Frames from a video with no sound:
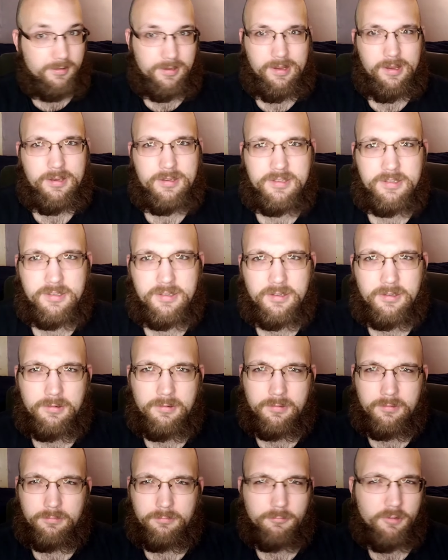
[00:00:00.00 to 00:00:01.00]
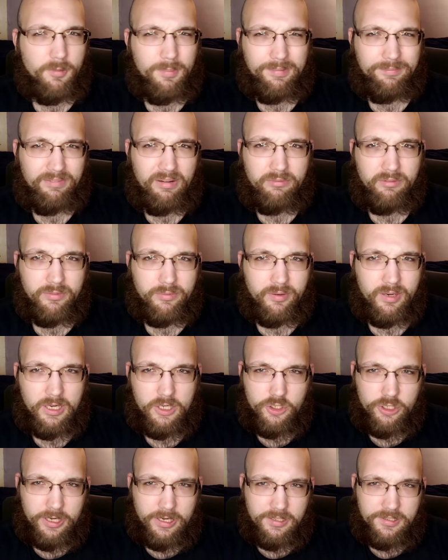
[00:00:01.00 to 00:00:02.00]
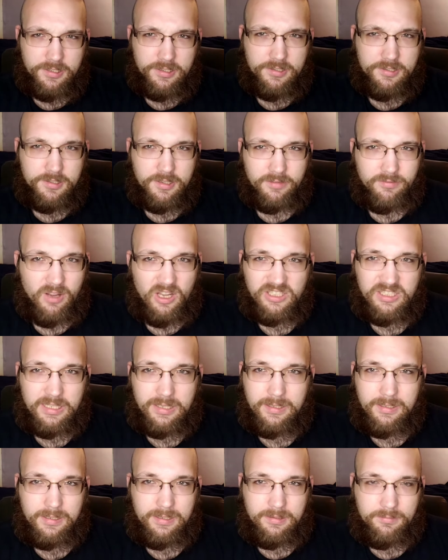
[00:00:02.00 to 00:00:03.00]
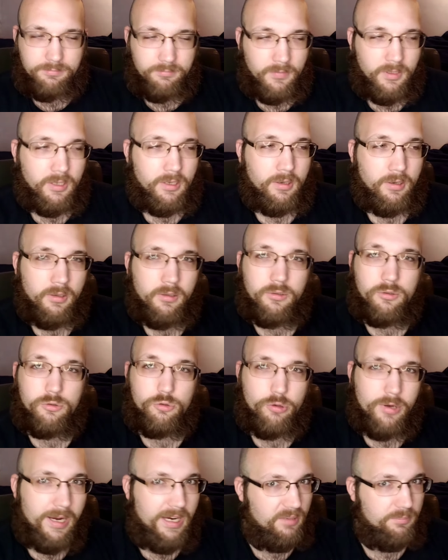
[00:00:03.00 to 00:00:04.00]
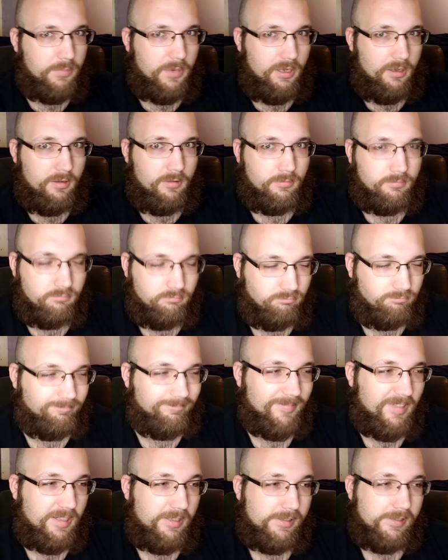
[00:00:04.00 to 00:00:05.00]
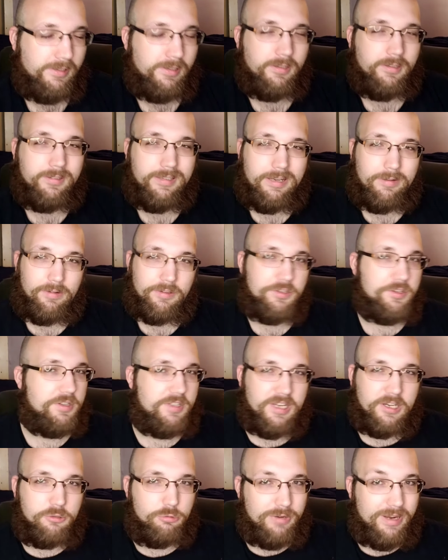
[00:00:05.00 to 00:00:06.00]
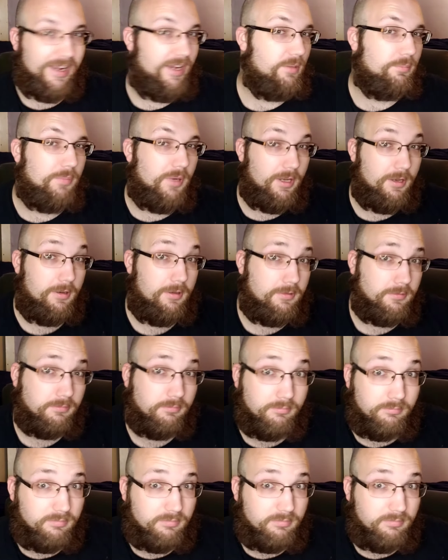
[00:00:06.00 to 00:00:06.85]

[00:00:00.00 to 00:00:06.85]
It's one of my favorite franchises of all time, Dragon Ball. Now I just say Dragon Ball,